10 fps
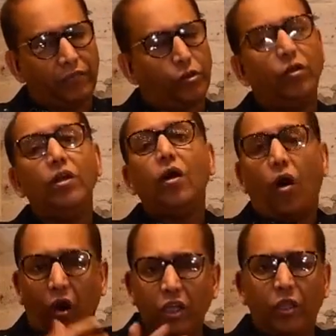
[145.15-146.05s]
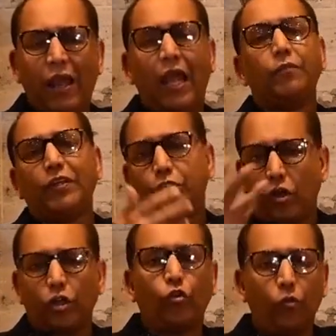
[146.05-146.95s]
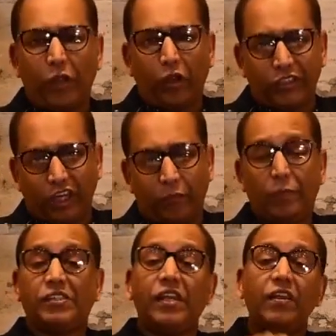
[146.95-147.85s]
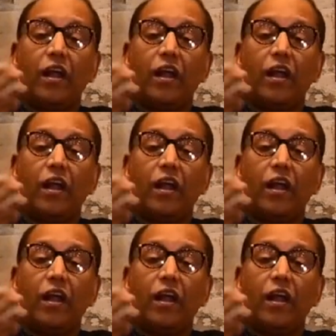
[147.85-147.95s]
So on demand, but do not go beyond term babies.